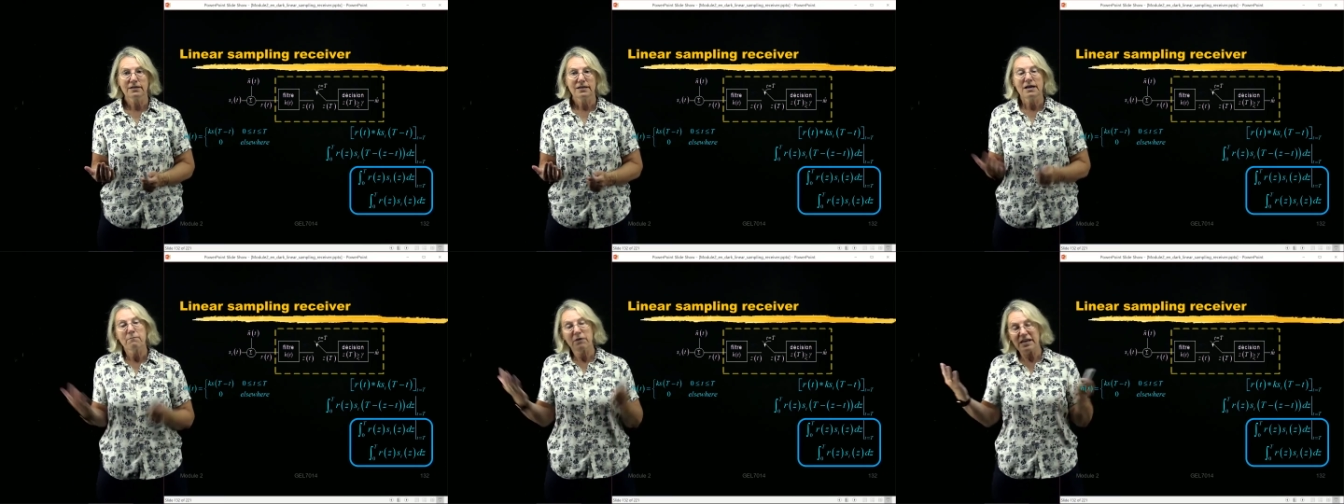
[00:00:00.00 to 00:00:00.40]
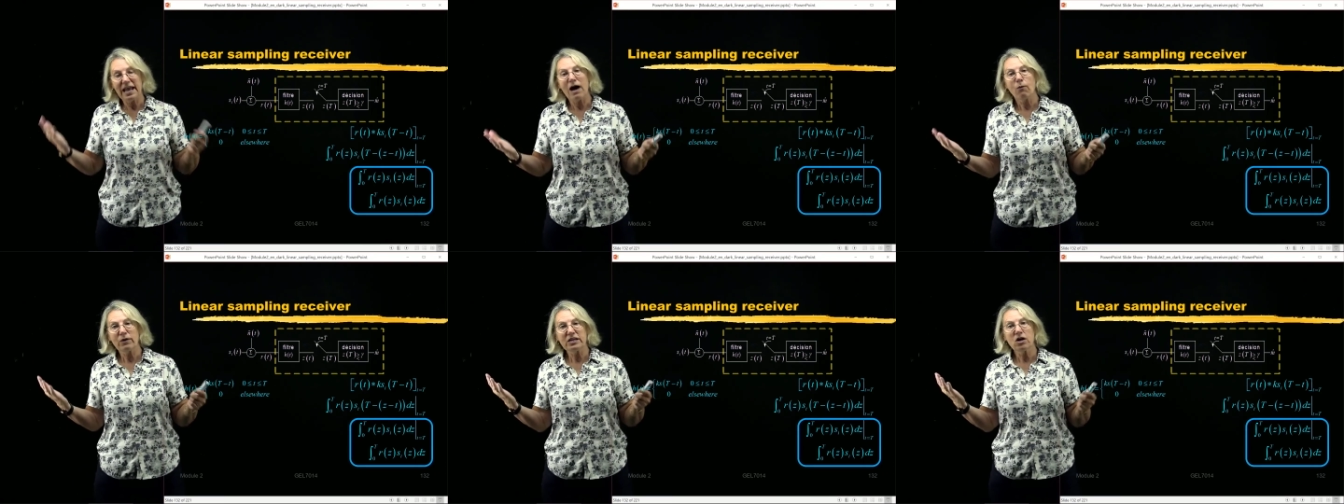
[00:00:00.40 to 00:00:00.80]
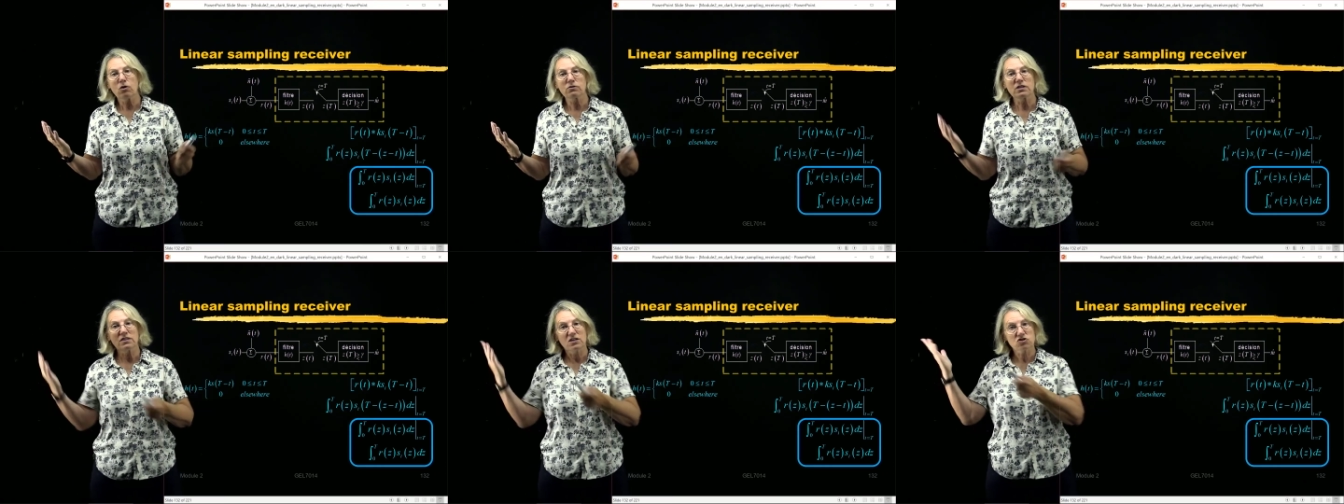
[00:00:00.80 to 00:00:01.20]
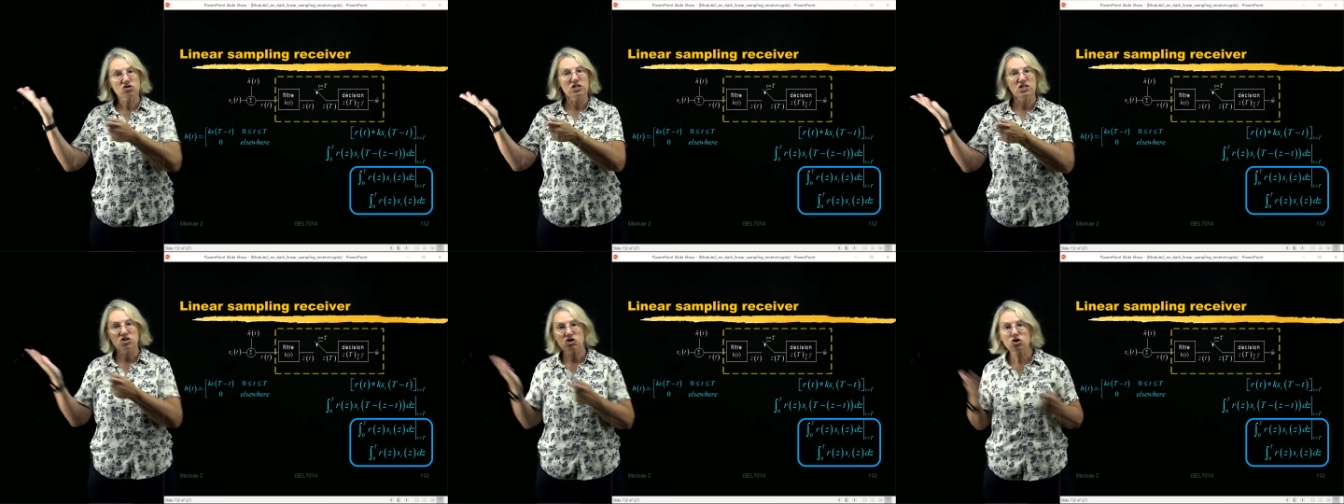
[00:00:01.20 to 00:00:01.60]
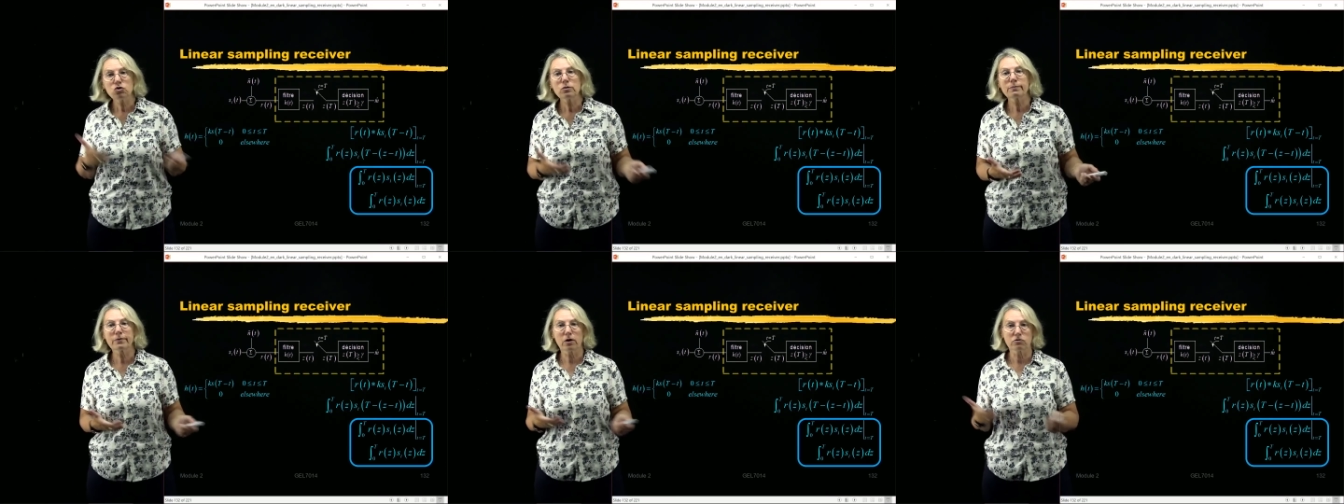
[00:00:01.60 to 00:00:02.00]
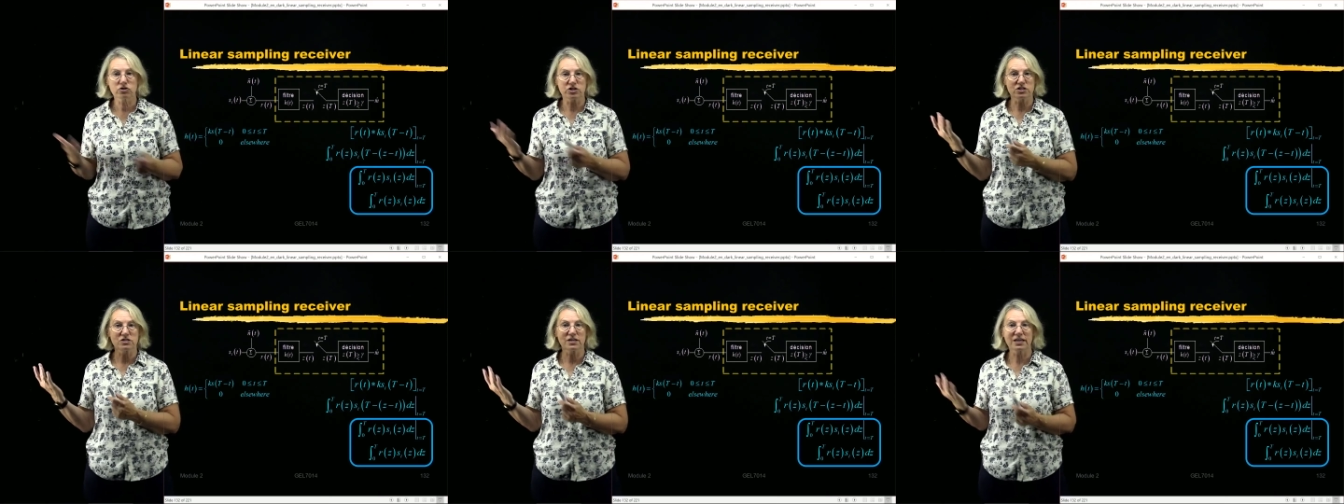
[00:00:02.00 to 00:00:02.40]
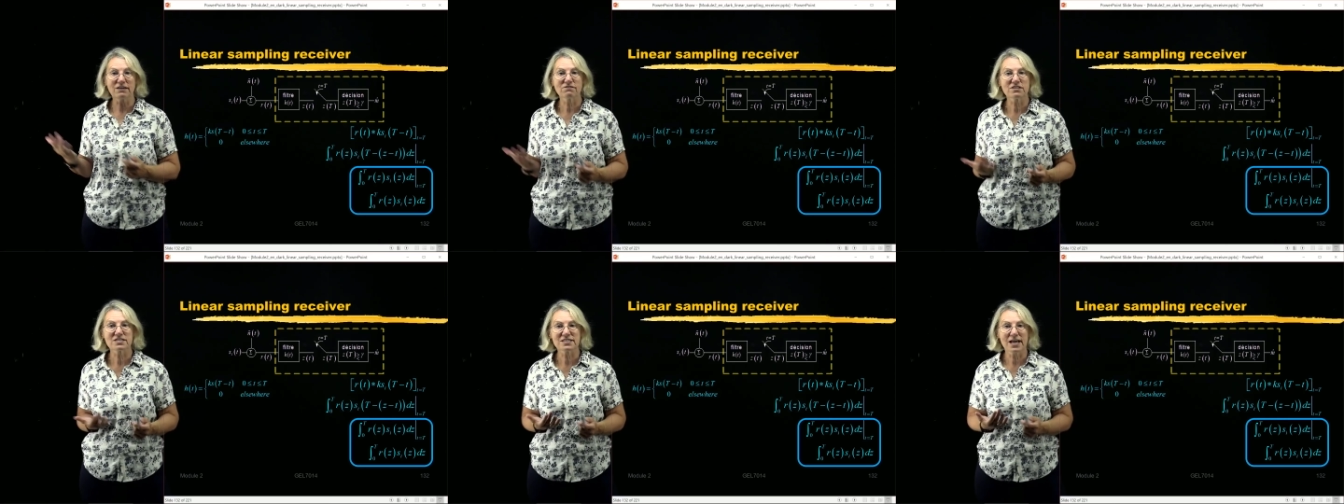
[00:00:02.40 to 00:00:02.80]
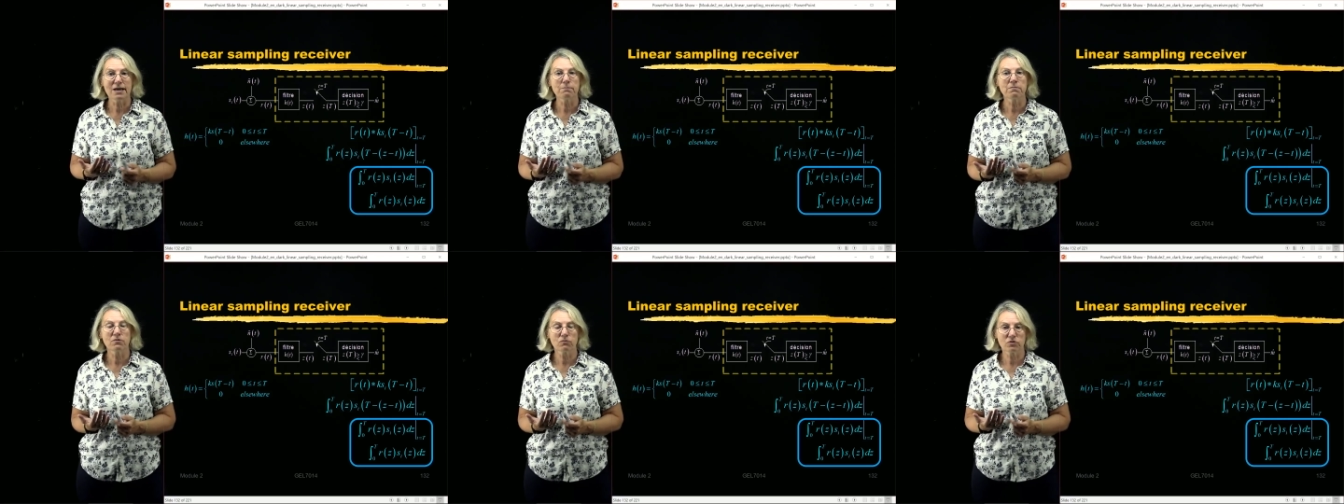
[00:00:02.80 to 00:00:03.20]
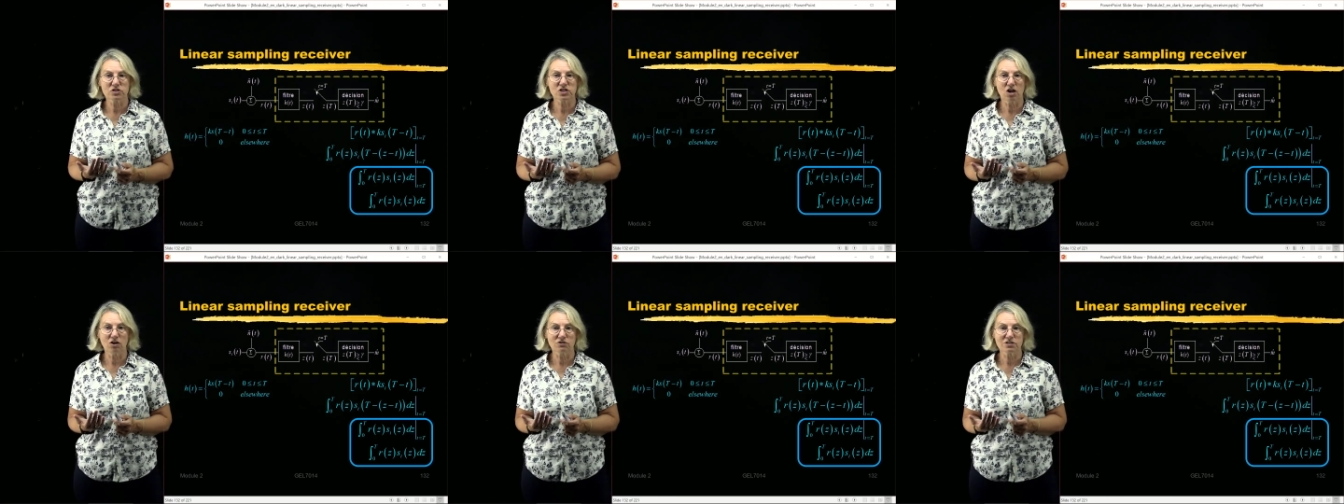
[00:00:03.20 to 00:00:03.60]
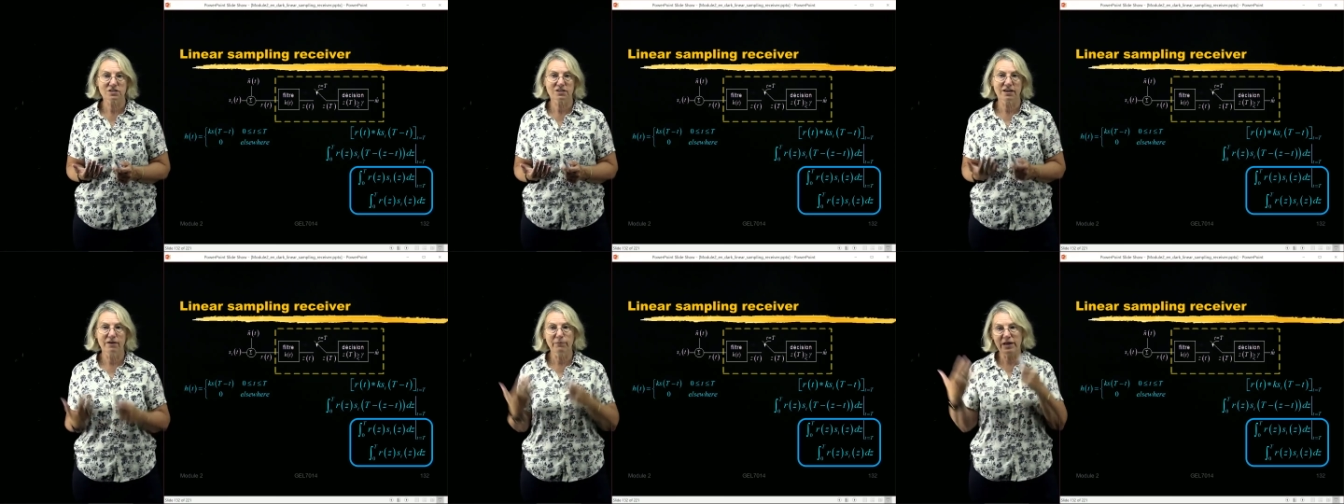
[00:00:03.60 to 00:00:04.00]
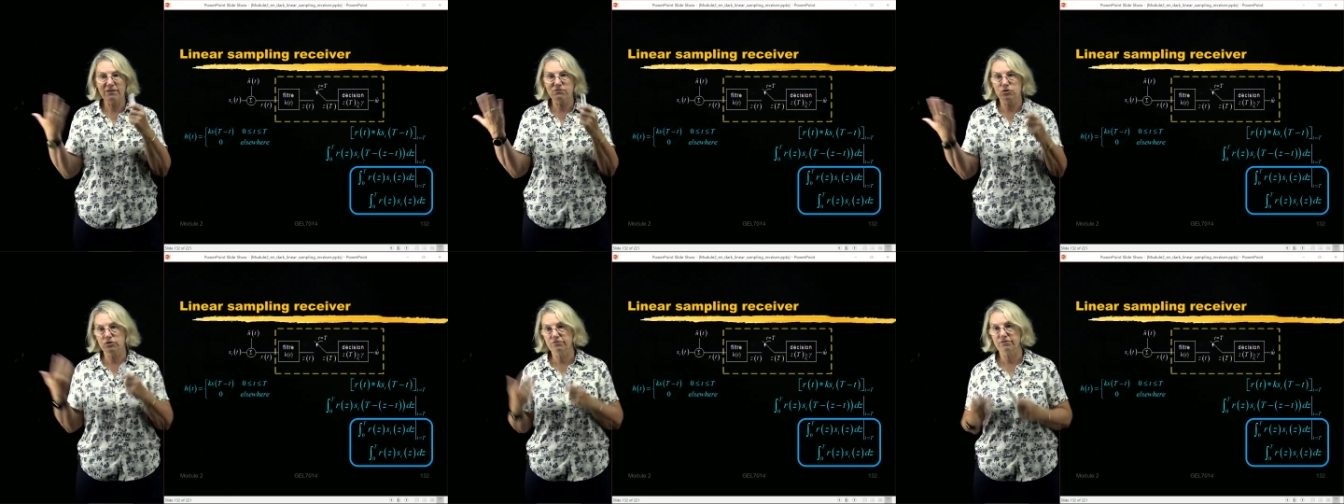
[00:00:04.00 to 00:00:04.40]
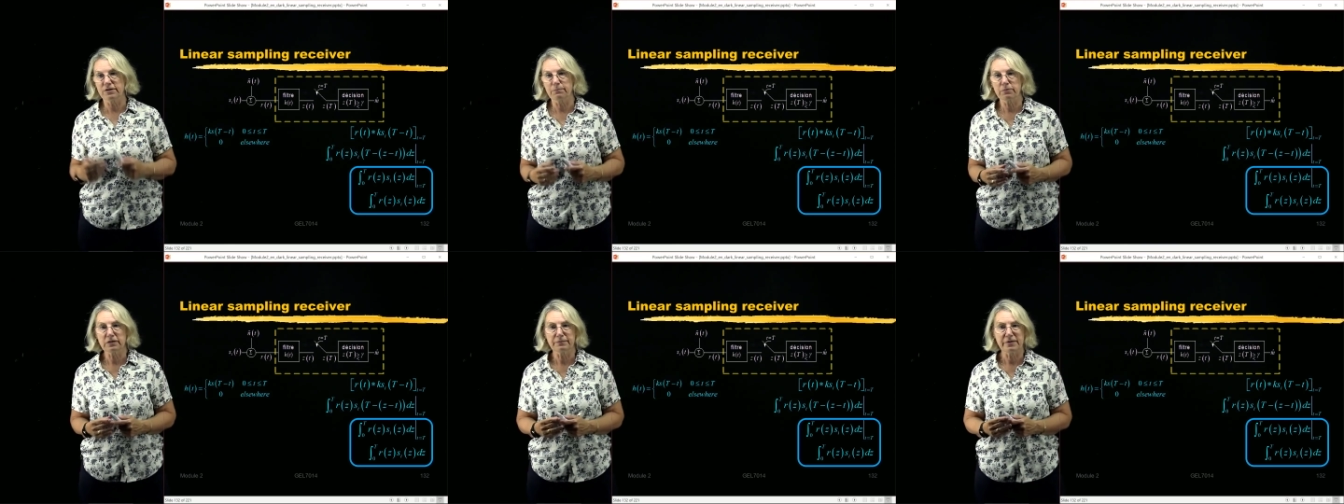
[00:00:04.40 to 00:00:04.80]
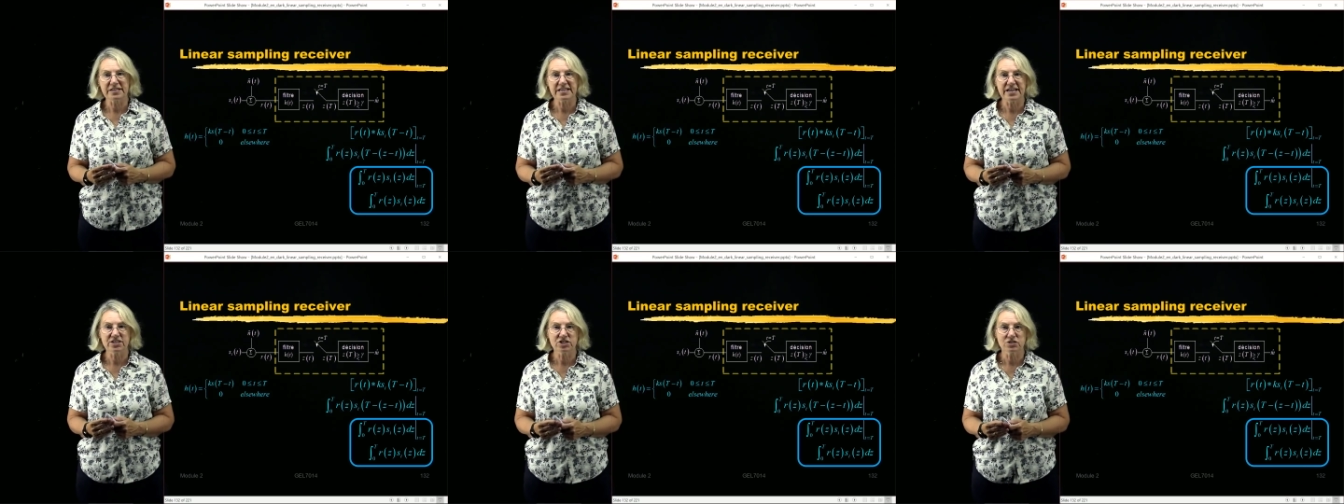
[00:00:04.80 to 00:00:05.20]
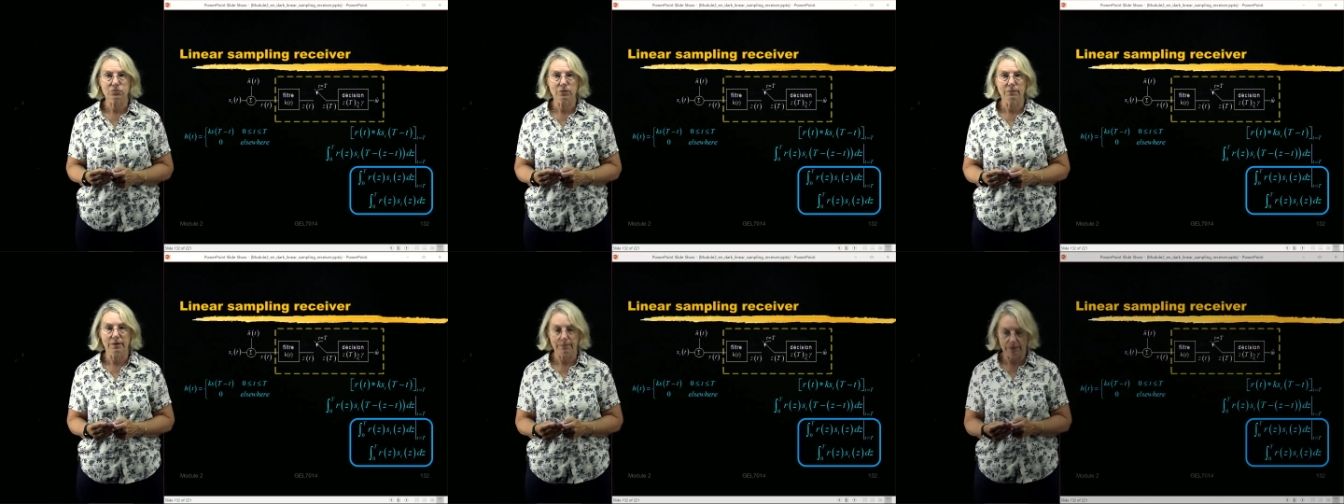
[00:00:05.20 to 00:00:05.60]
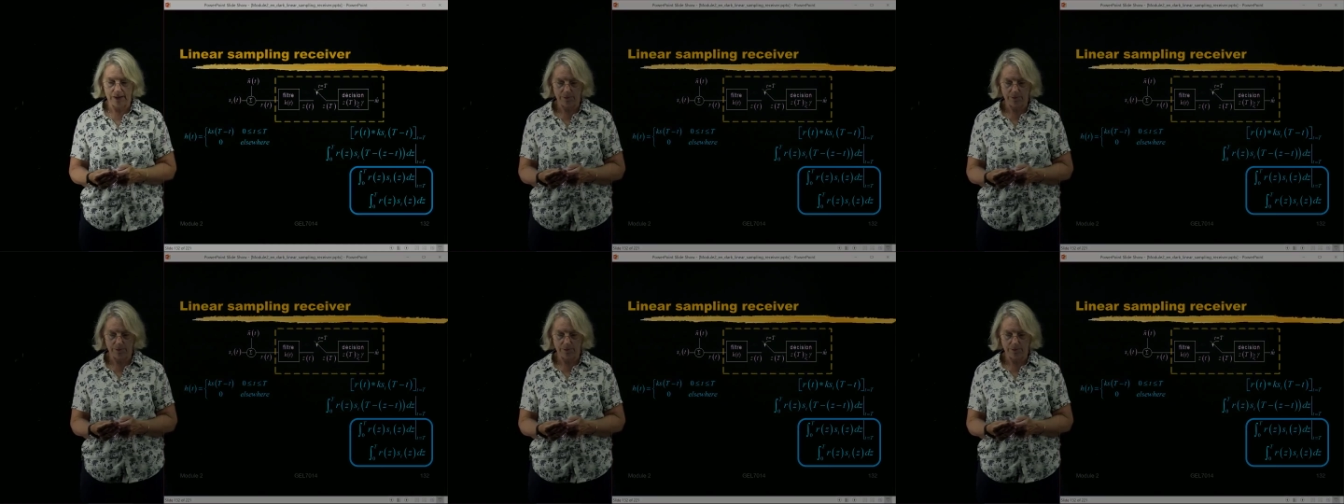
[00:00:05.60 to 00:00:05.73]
But now we know that there's these two approaches that give the same result, and we have two different implementations we might be able